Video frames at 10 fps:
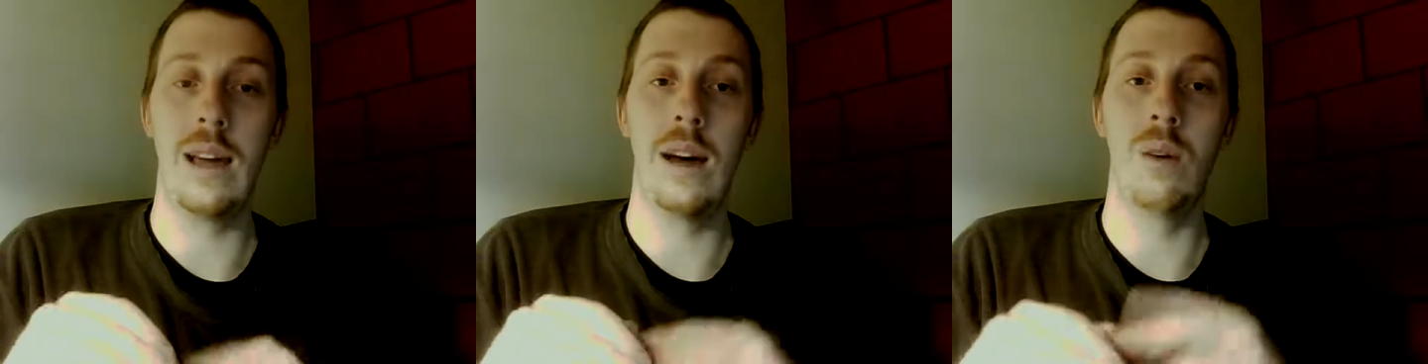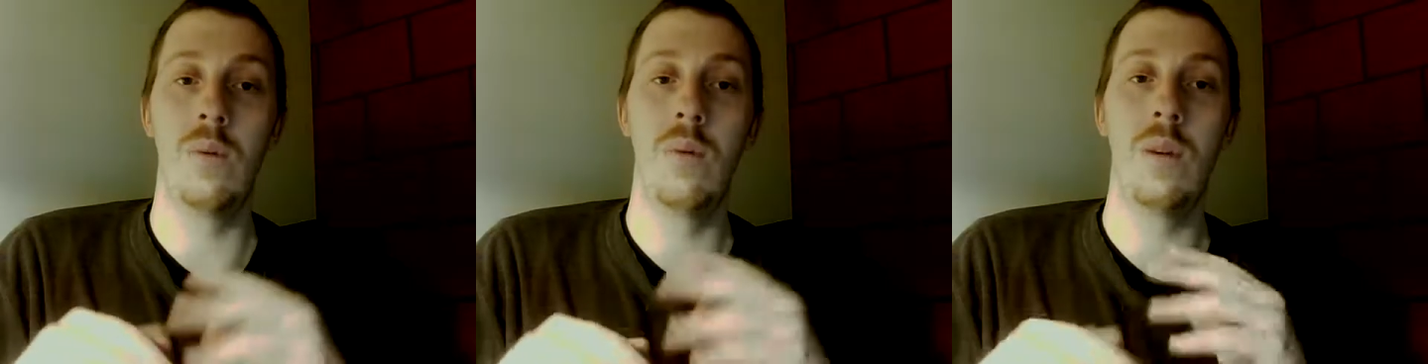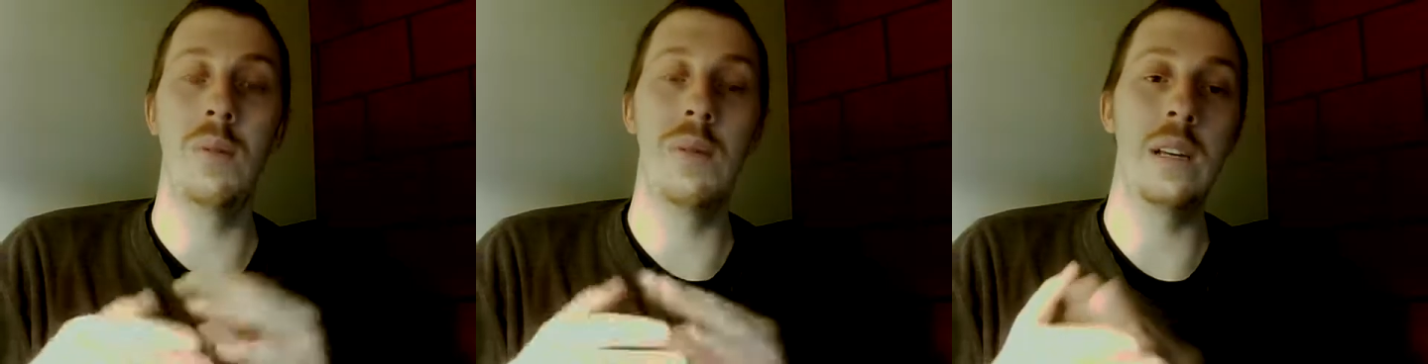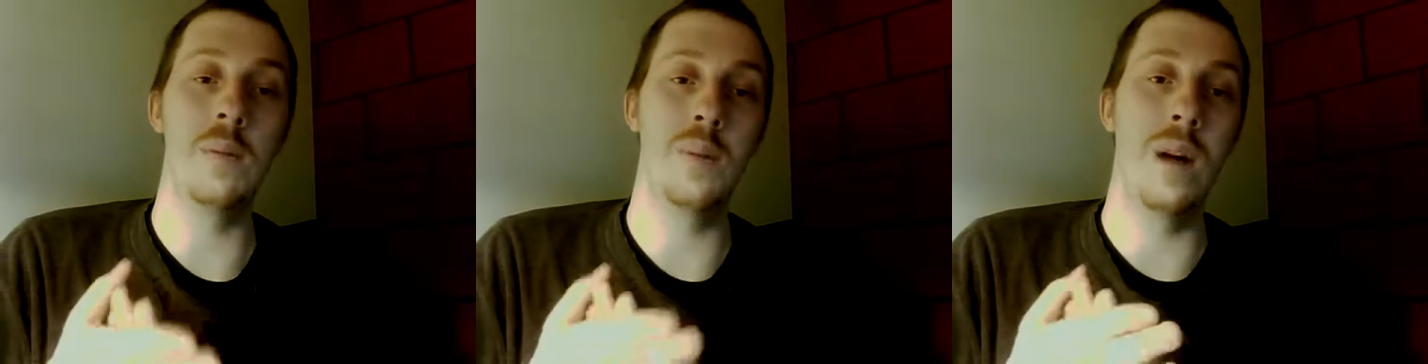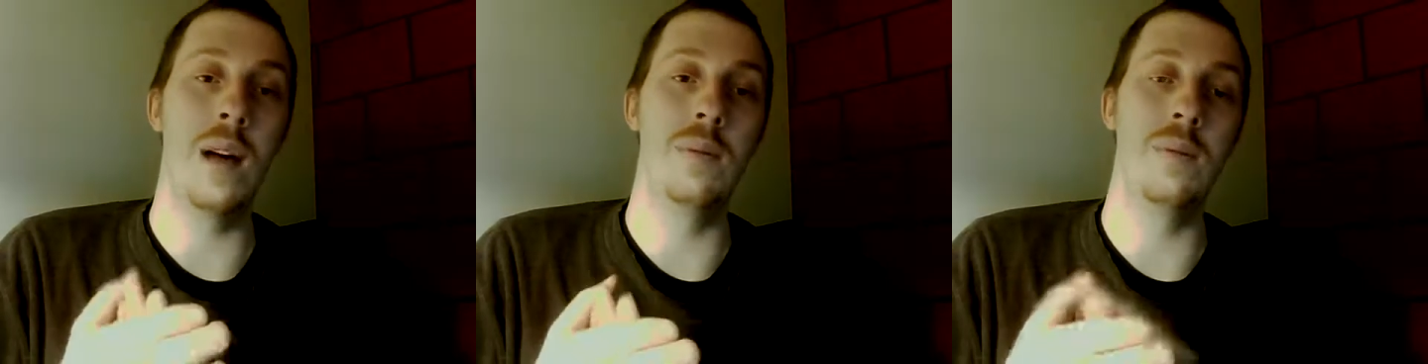Now, one of the biggest
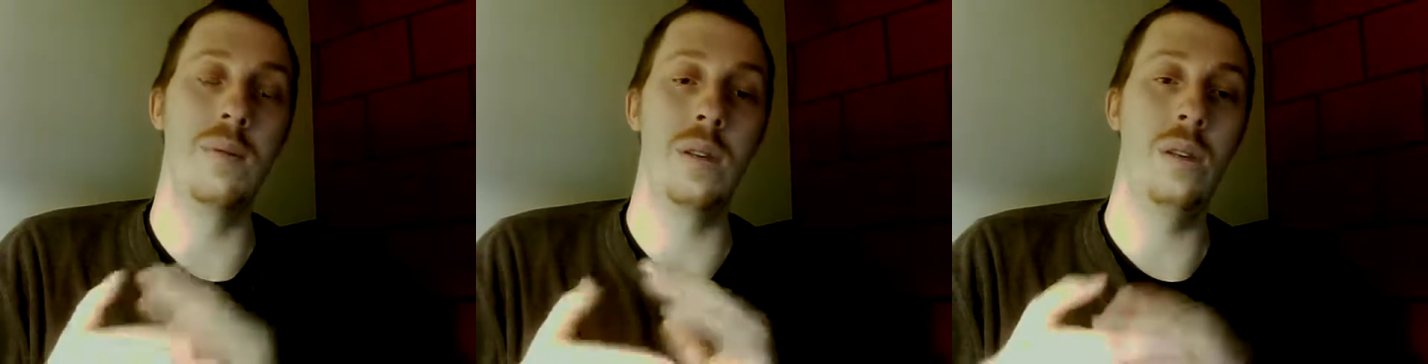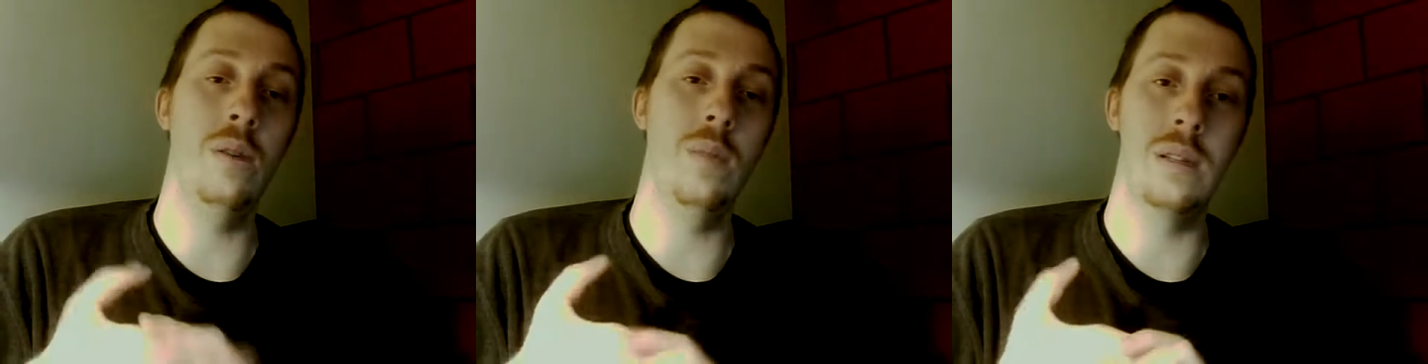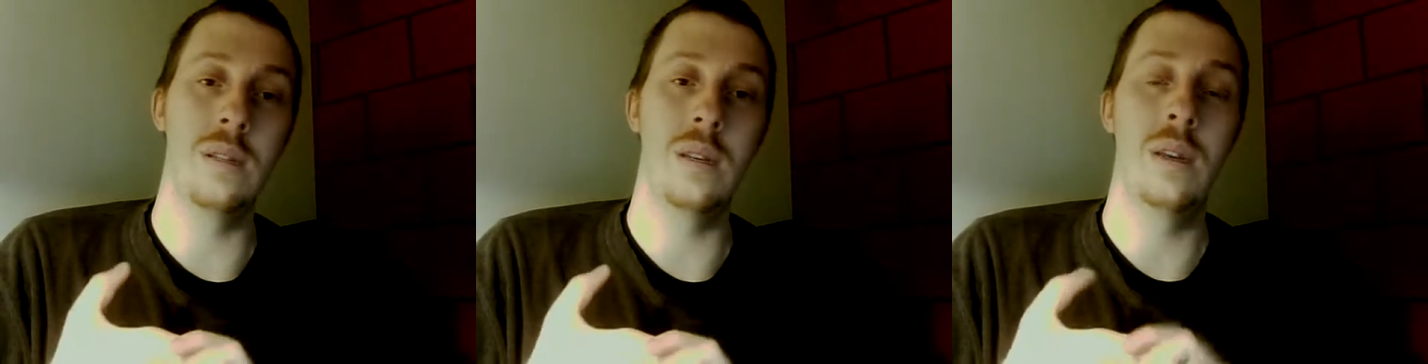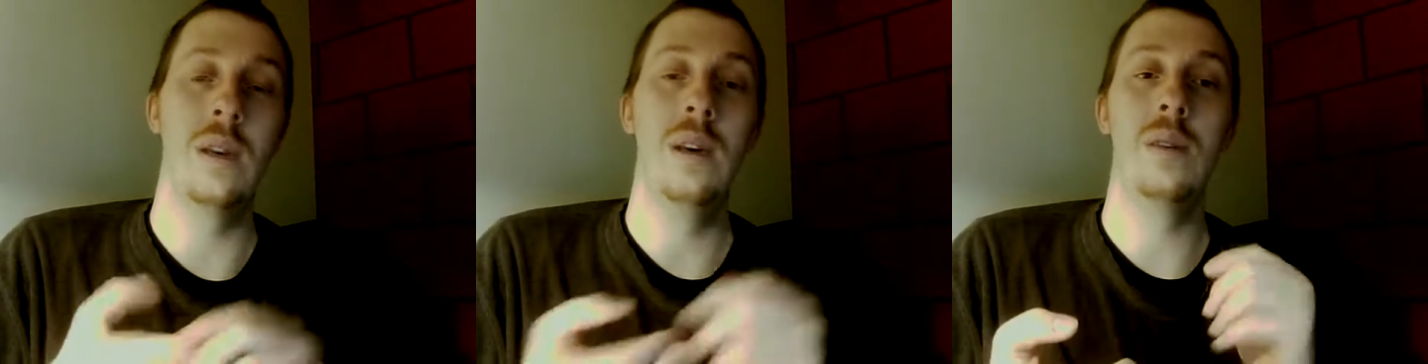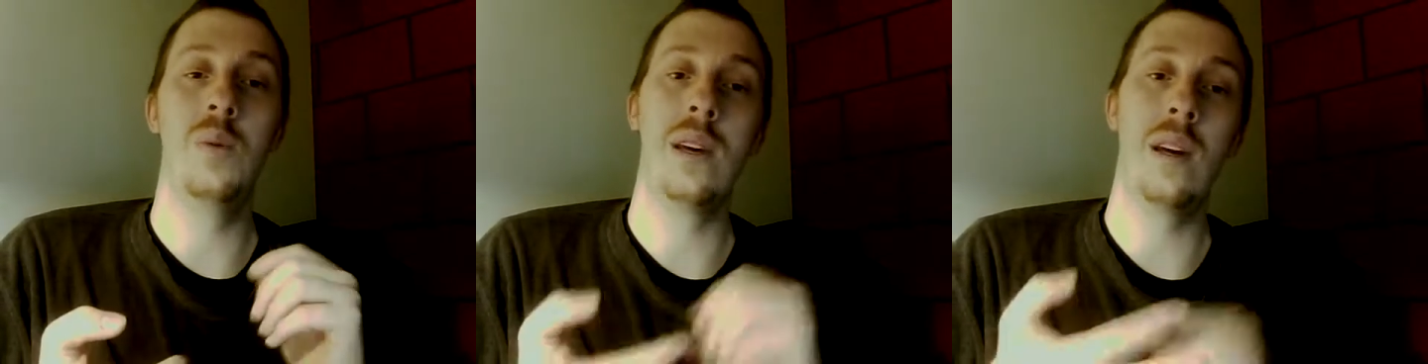problems with humans
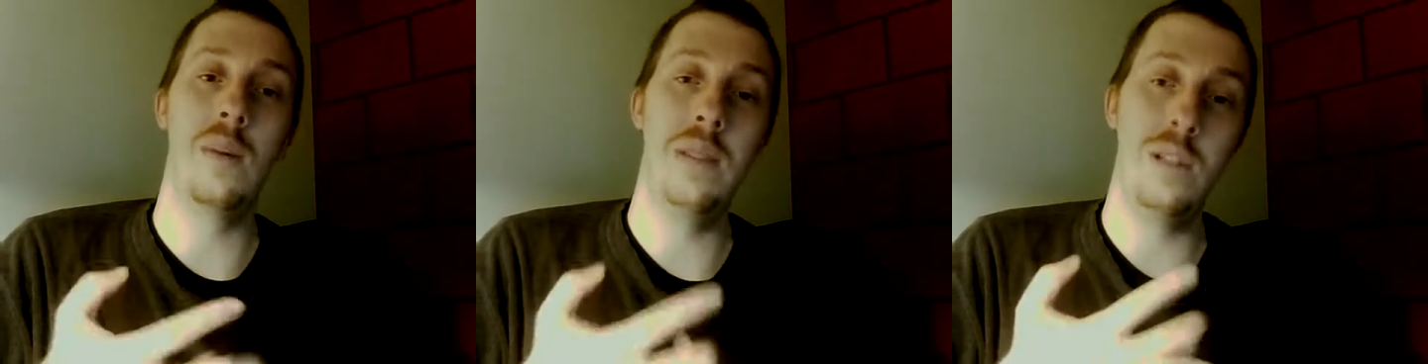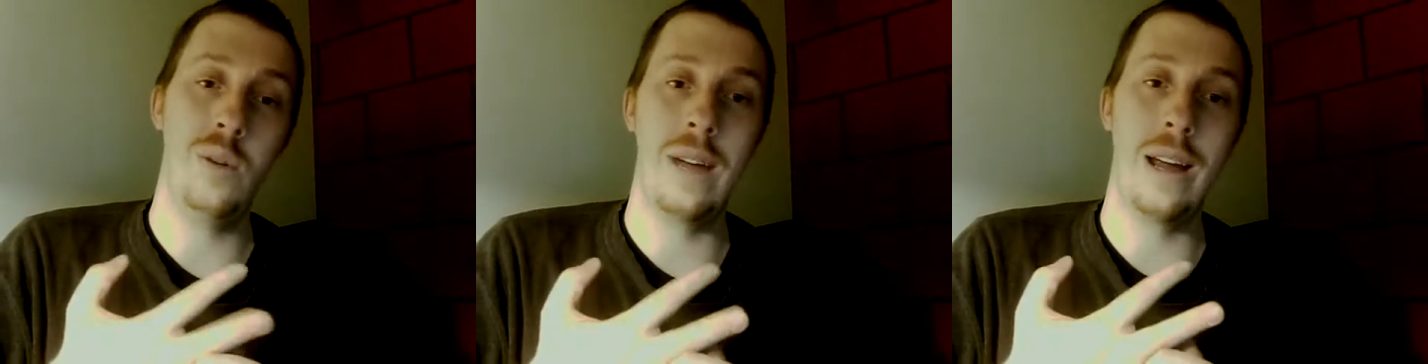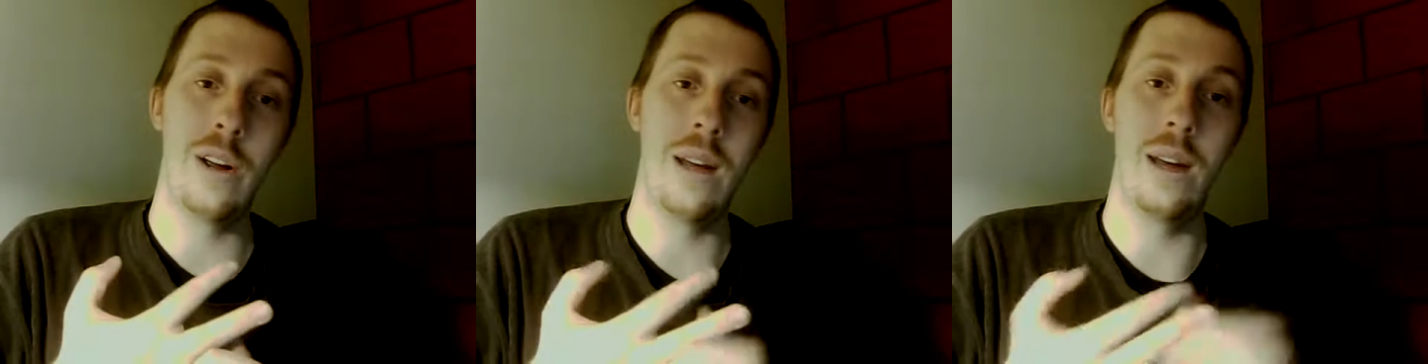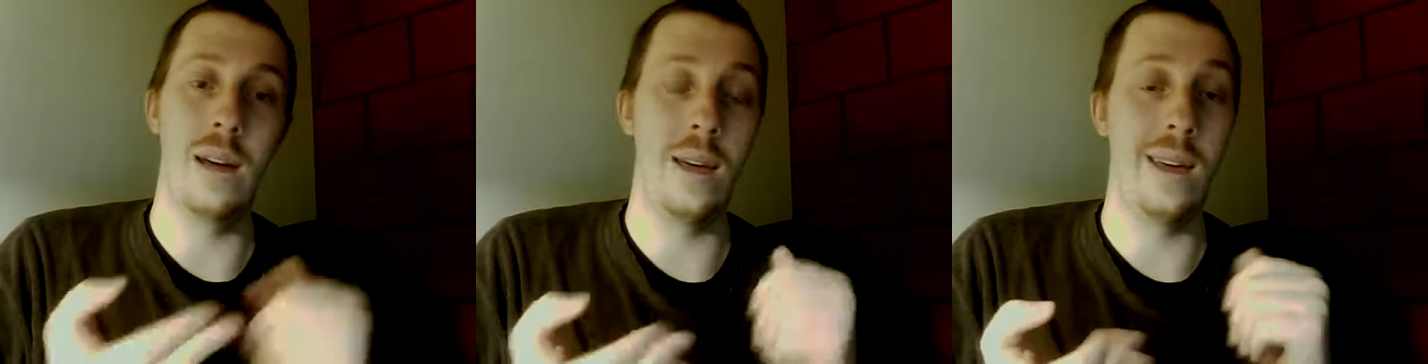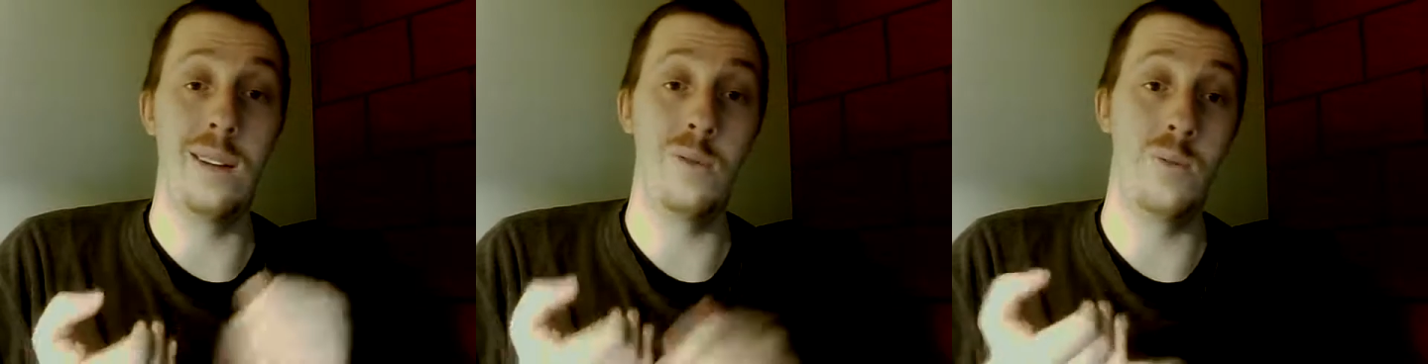is when they come into an area
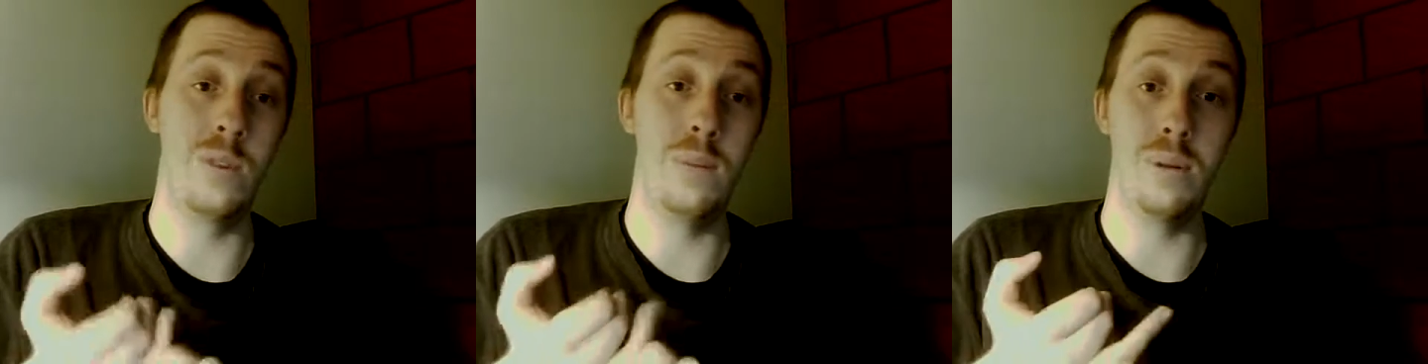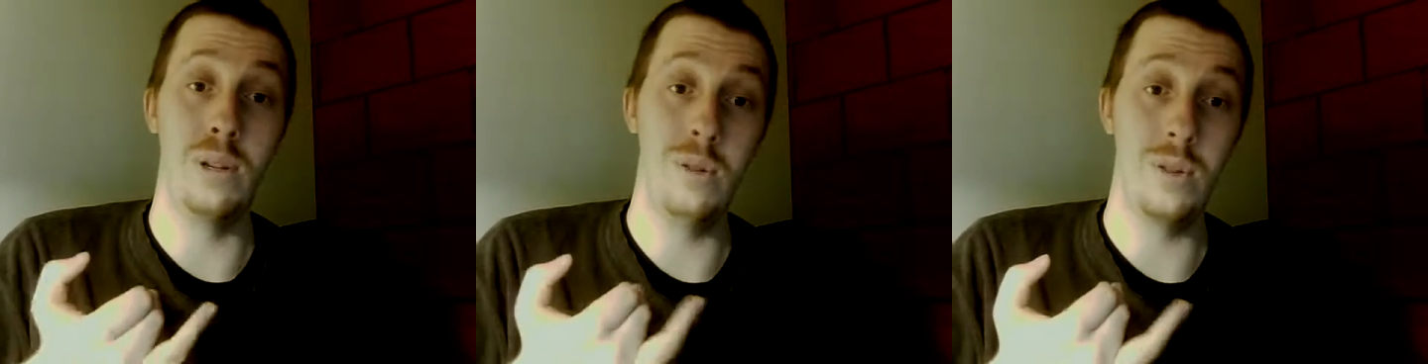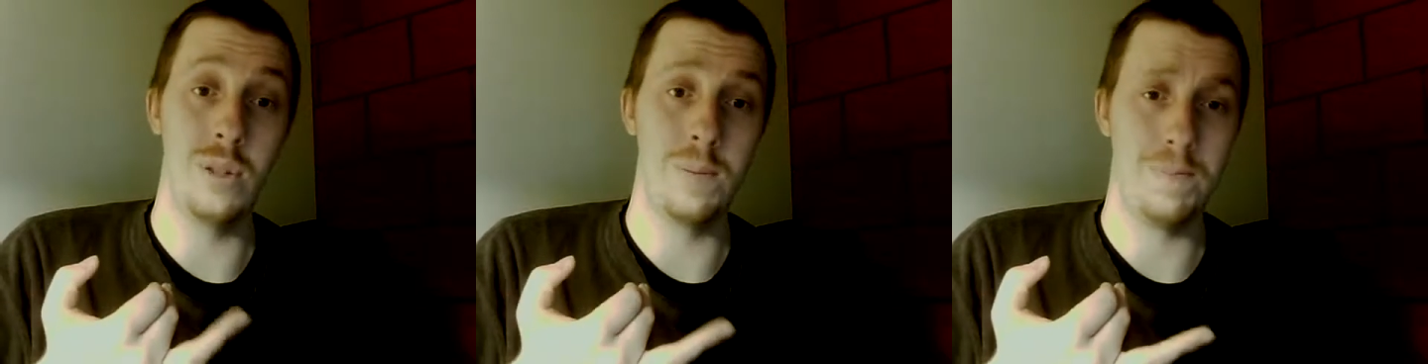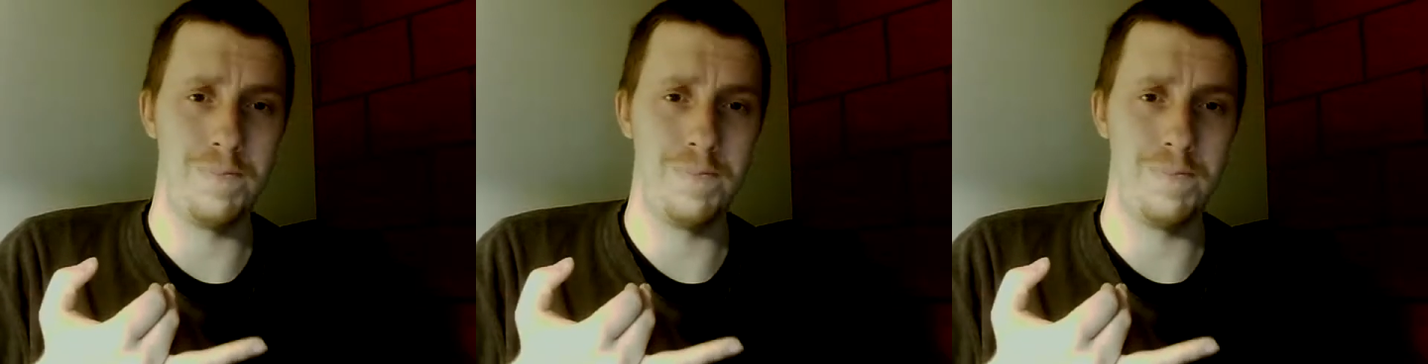and reproduce,